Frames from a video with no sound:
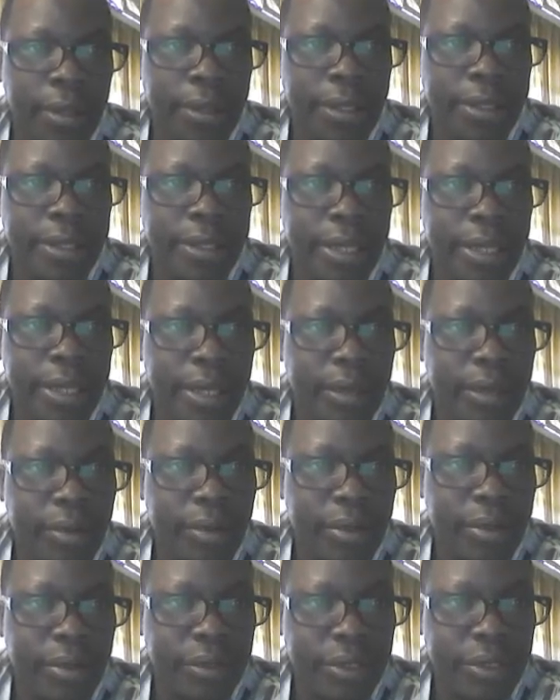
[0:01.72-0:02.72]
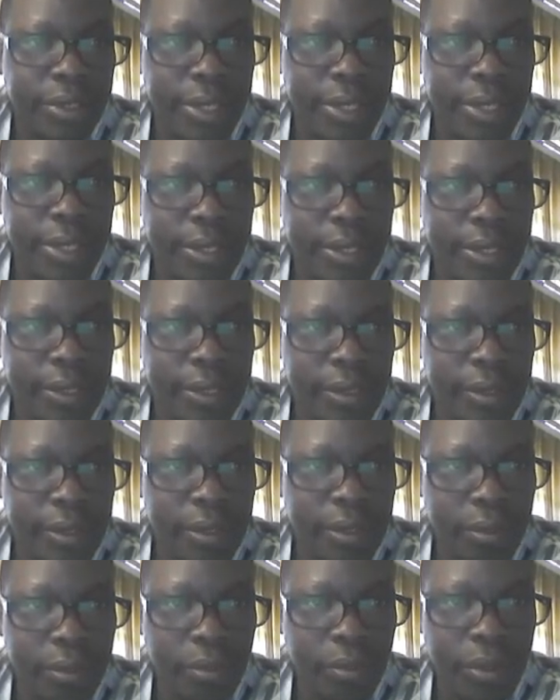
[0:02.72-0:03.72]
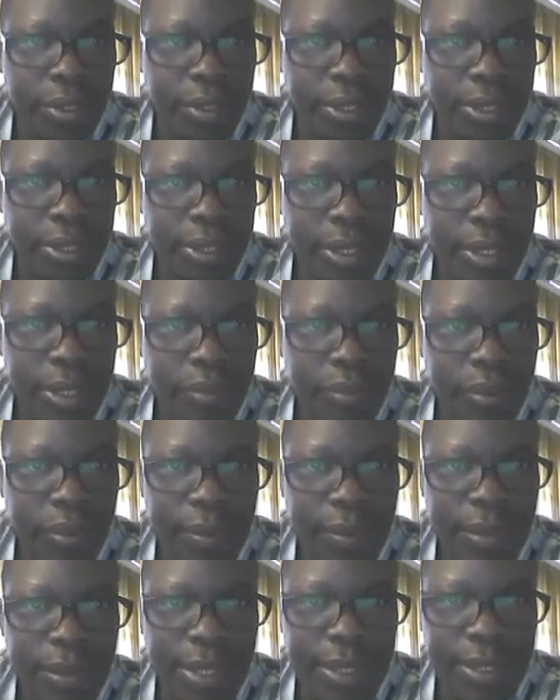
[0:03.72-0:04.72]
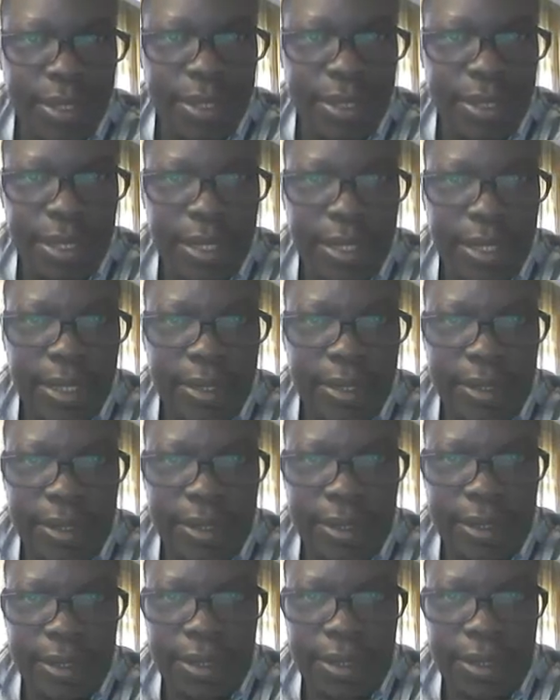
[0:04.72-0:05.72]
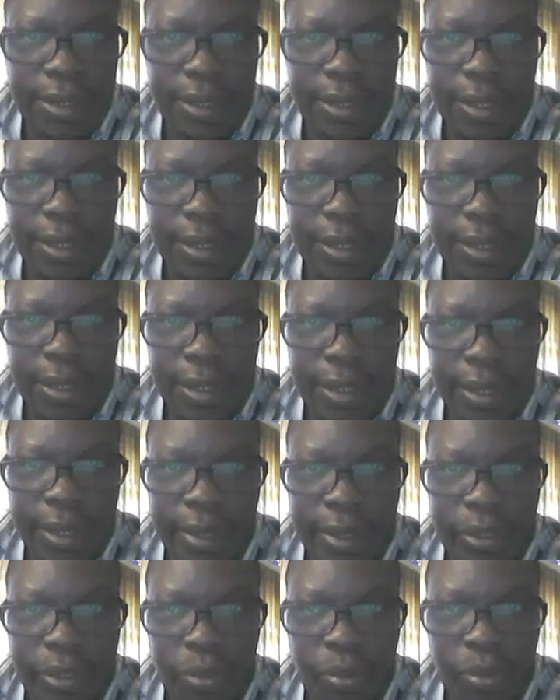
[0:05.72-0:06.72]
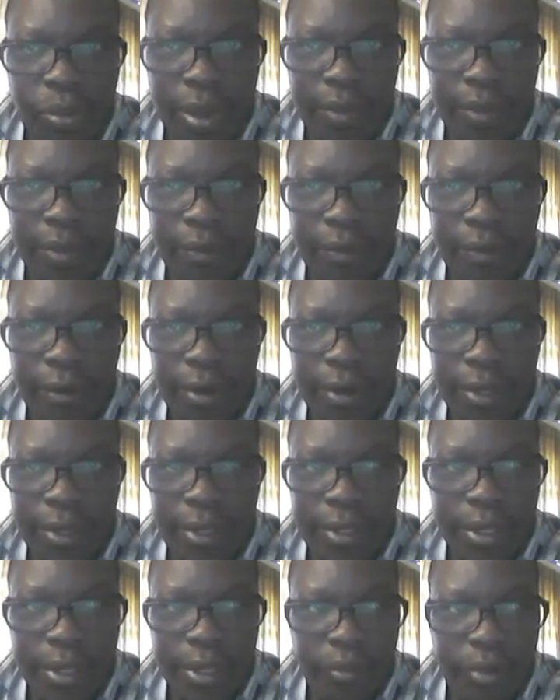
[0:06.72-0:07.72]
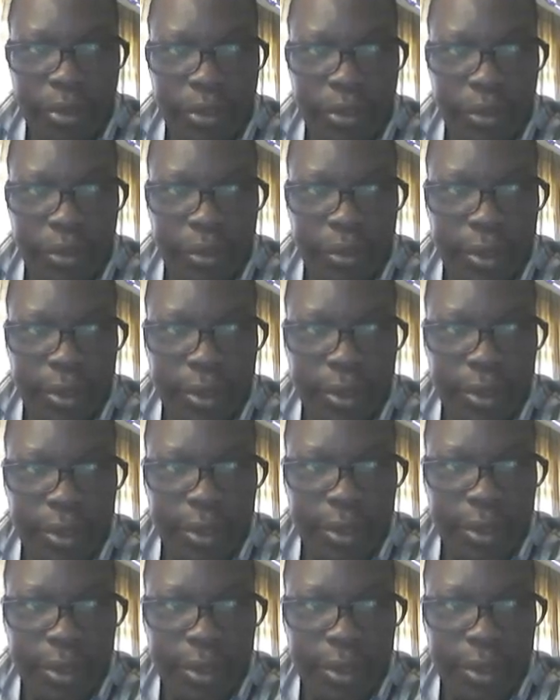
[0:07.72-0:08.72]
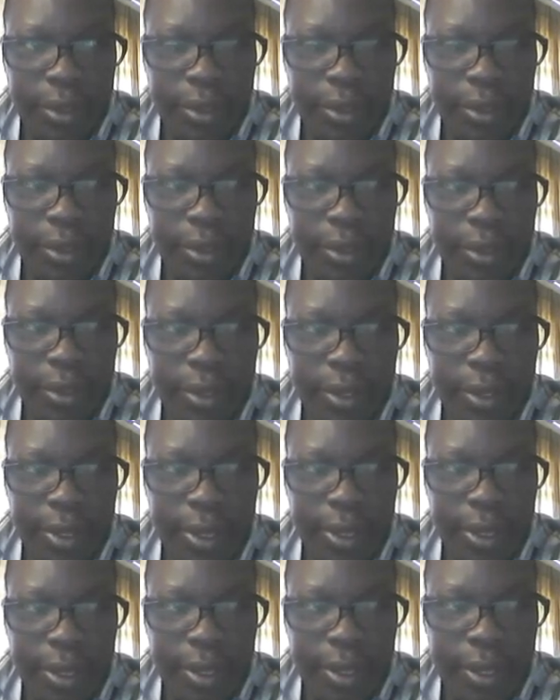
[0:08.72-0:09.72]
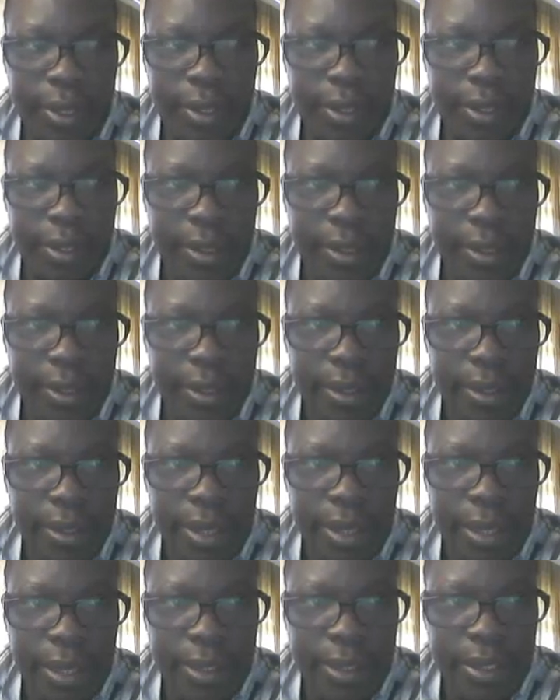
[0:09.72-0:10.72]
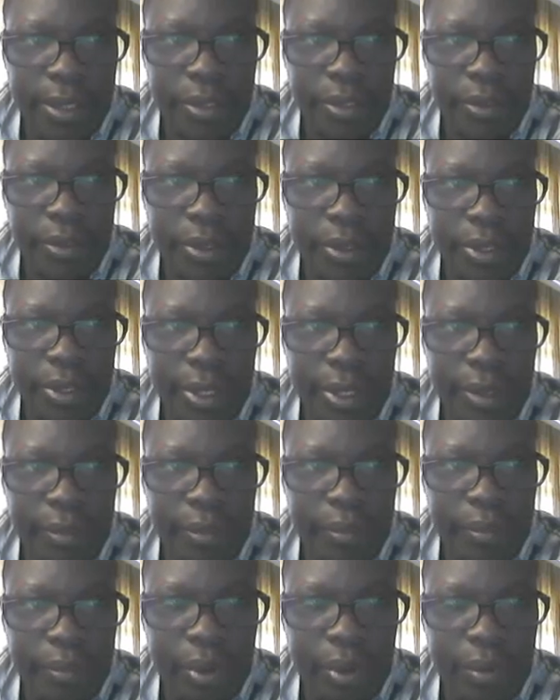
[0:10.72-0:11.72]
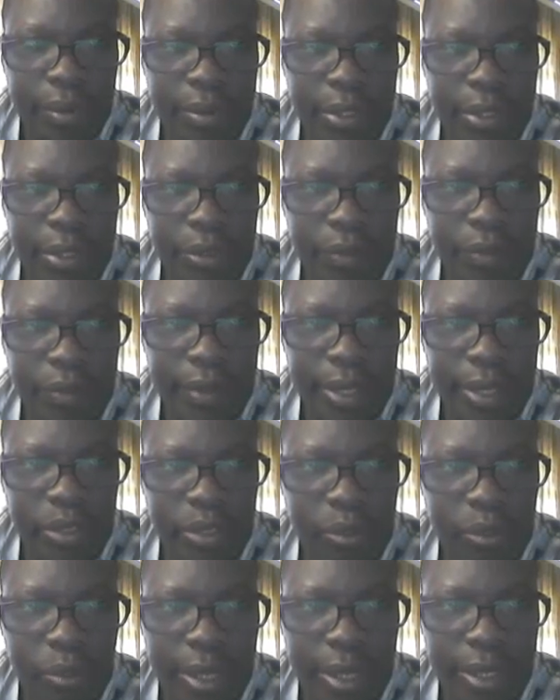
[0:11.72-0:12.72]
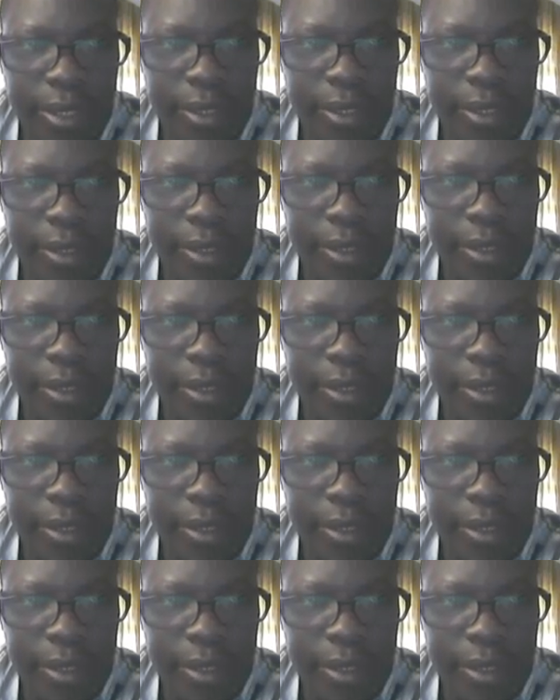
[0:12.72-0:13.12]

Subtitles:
The second question says, what is the probability that XY fall in the region A? That is to say, probability of XY